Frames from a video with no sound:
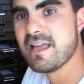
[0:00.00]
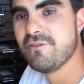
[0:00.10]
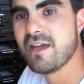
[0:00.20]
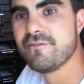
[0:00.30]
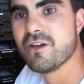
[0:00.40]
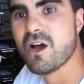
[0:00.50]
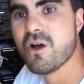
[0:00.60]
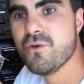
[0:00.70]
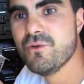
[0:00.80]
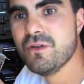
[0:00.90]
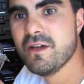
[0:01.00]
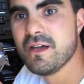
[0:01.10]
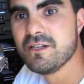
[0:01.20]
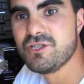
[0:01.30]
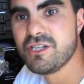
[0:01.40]
If you have your own
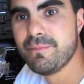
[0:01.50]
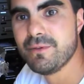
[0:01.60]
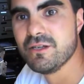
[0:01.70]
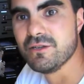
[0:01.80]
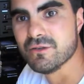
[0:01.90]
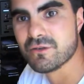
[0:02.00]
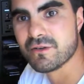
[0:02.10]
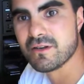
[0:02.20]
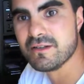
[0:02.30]
GPU